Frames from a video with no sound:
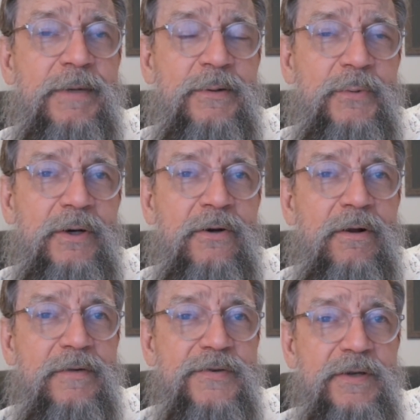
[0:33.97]
I want to call
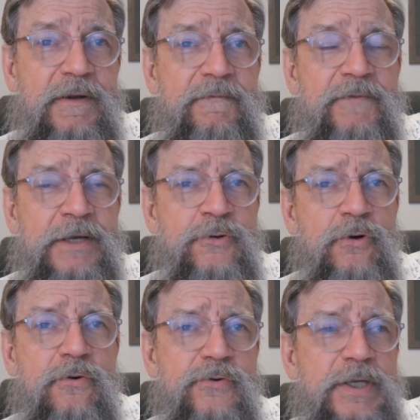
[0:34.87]
this
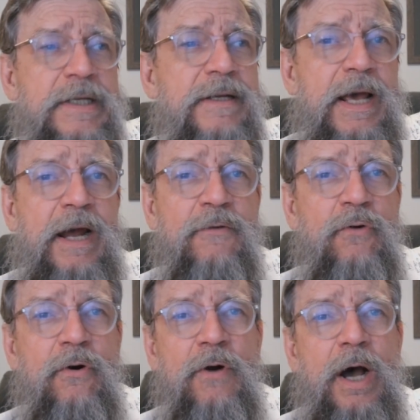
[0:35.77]
Adventures in
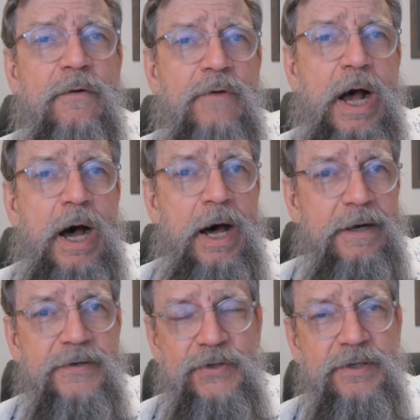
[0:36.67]

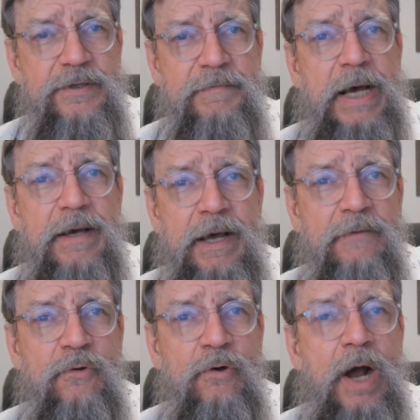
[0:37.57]
Error-Oticism.
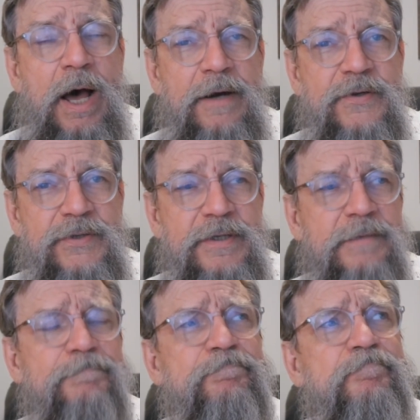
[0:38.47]
Error-Oticism.